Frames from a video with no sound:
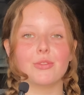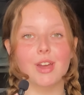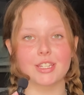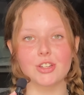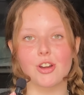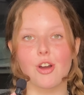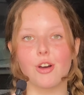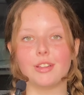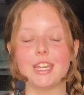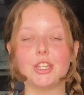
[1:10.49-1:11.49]
The rest are
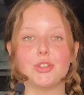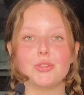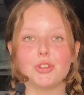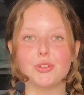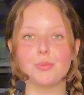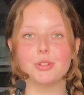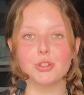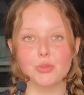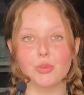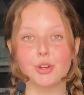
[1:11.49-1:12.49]
all in YouTube
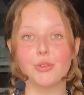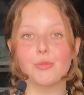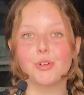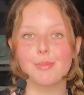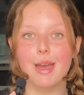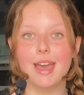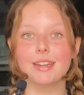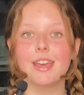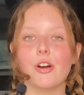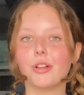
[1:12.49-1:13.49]
tutorial format.
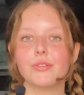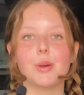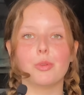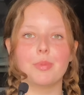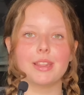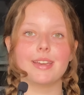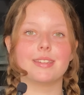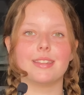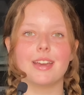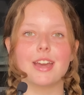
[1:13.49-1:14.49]
All of them will be
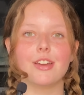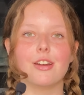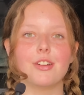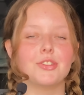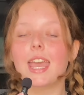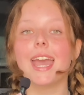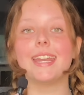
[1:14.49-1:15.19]
linked in the iCards.